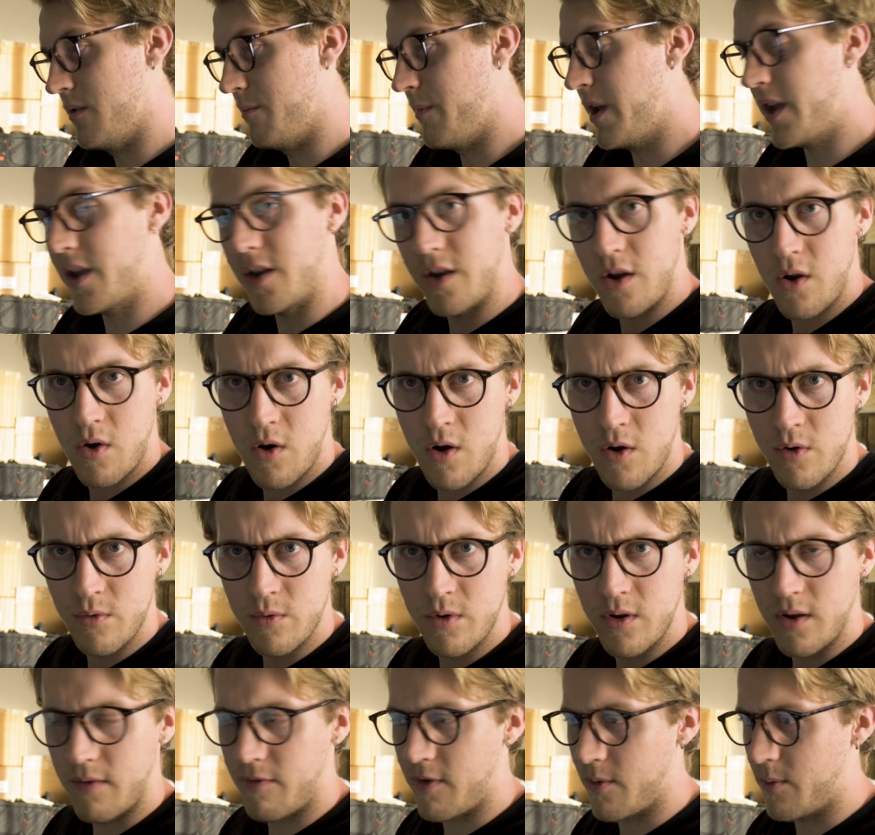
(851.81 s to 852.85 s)
Make it your
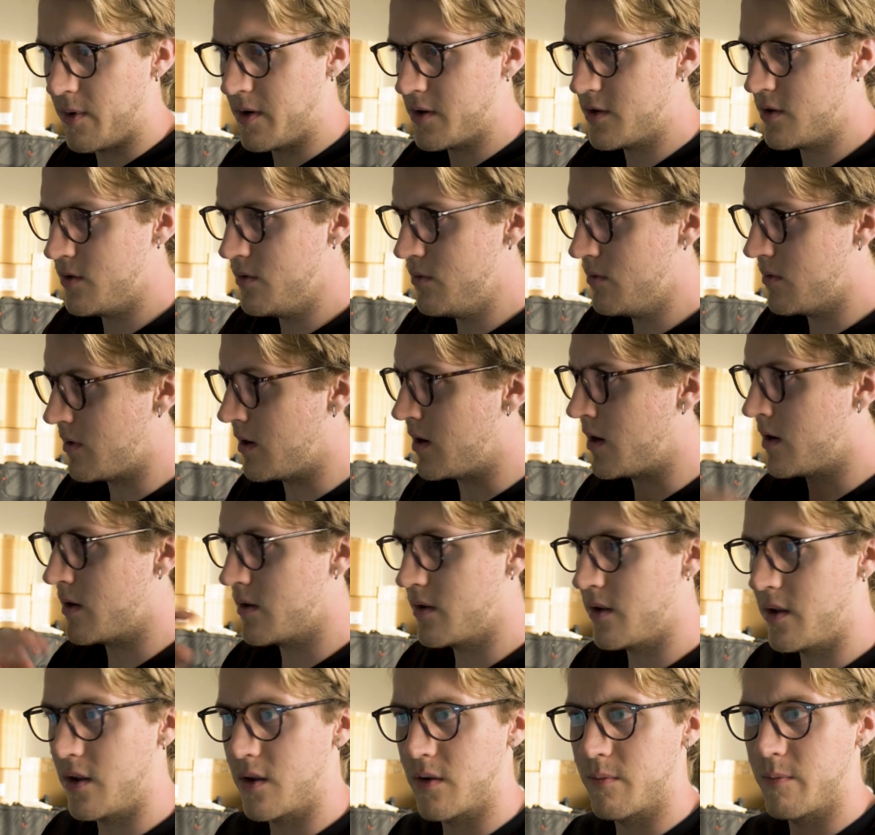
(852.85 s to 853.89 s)
own if you want to. Uh,
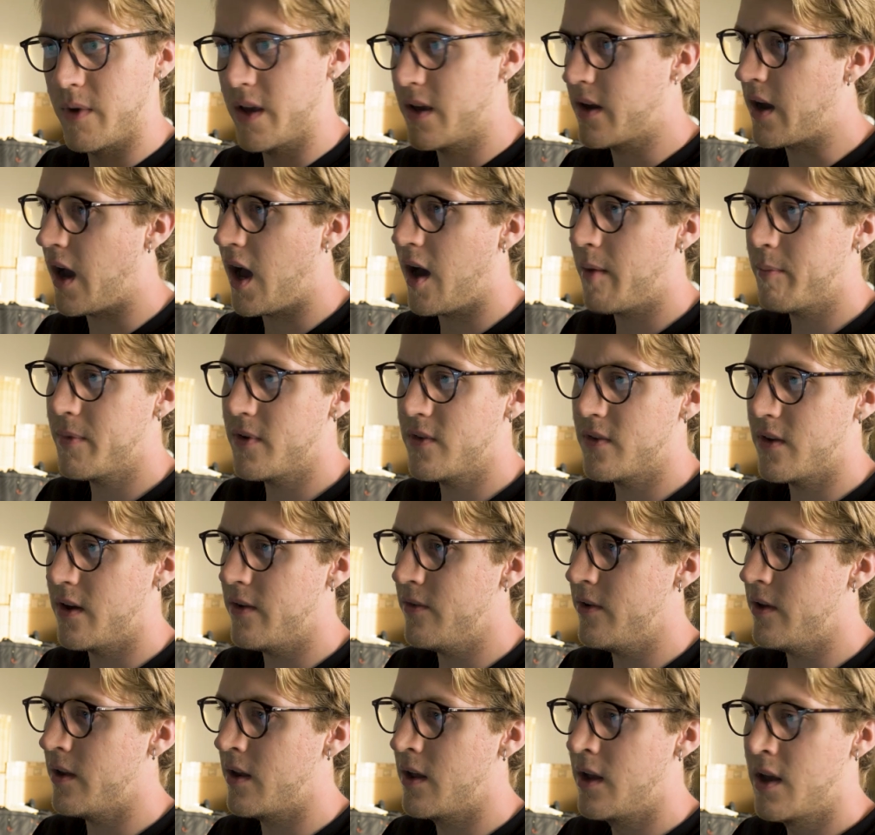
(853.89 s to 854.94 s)
you know, make copies
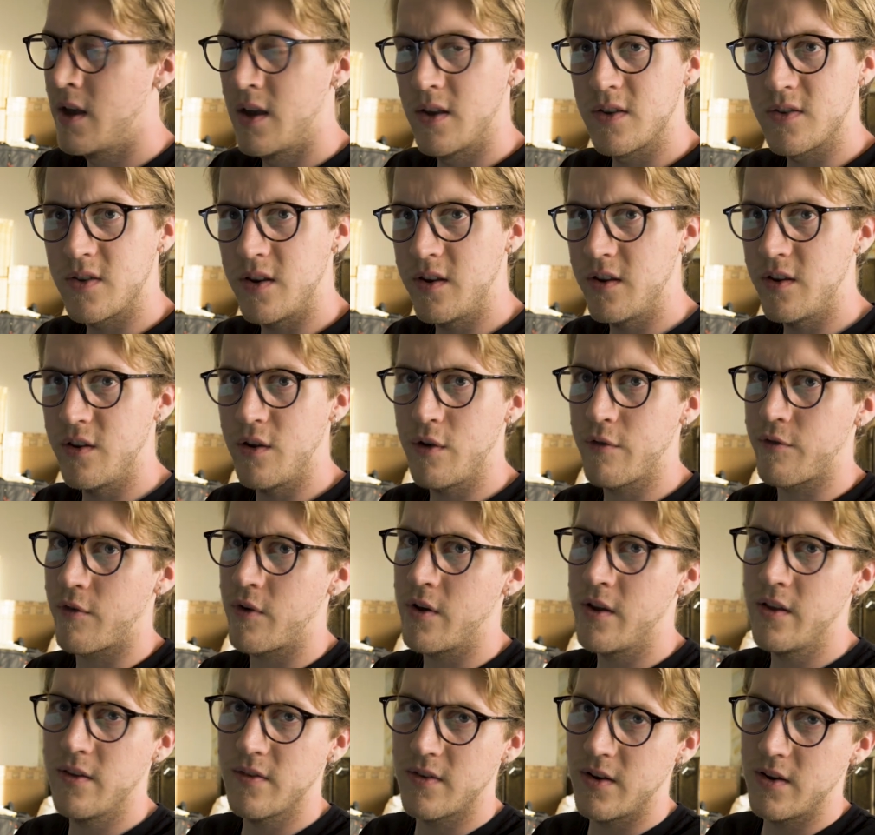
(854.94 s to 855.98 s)
of it. Send it to your
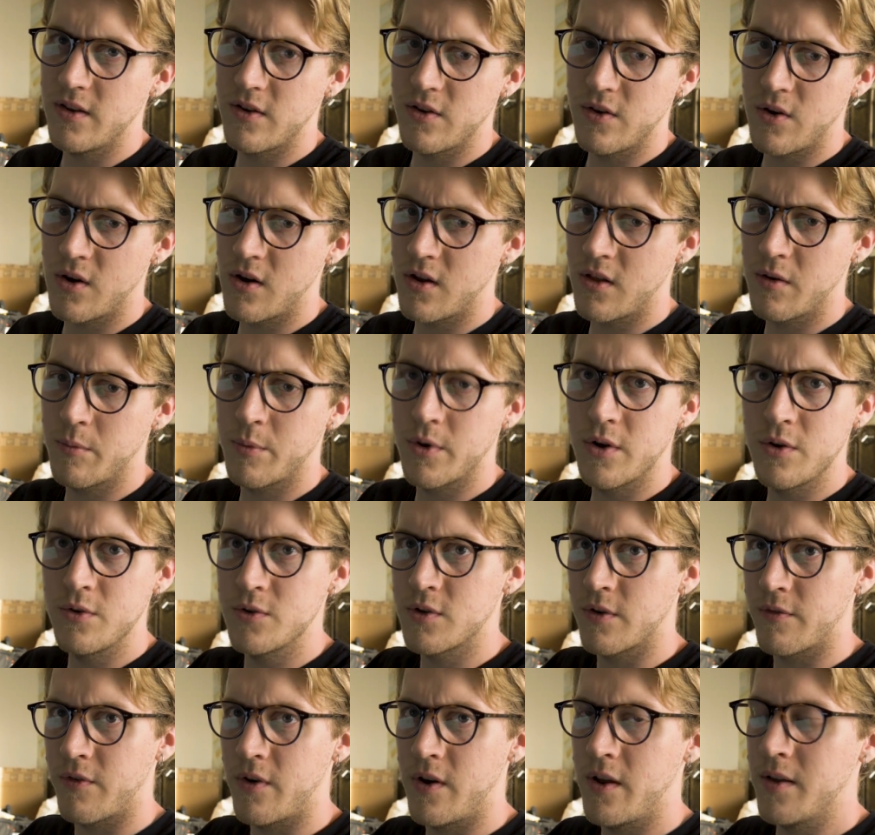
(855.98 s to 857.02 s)
friends. Send it to your other
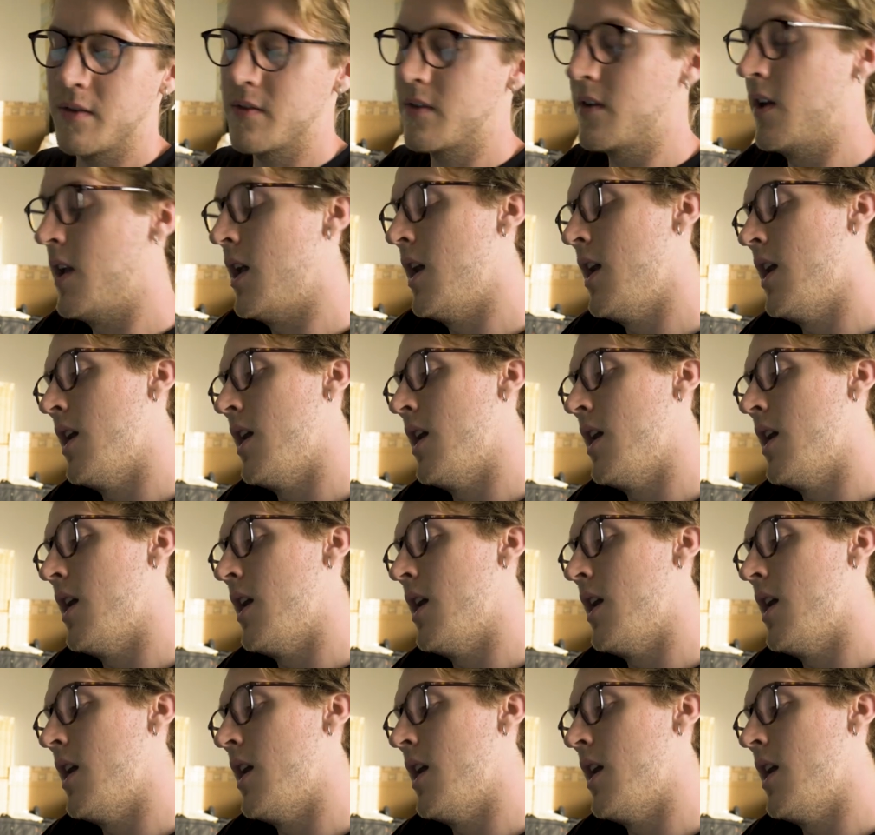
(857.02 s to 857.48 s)
producer friends.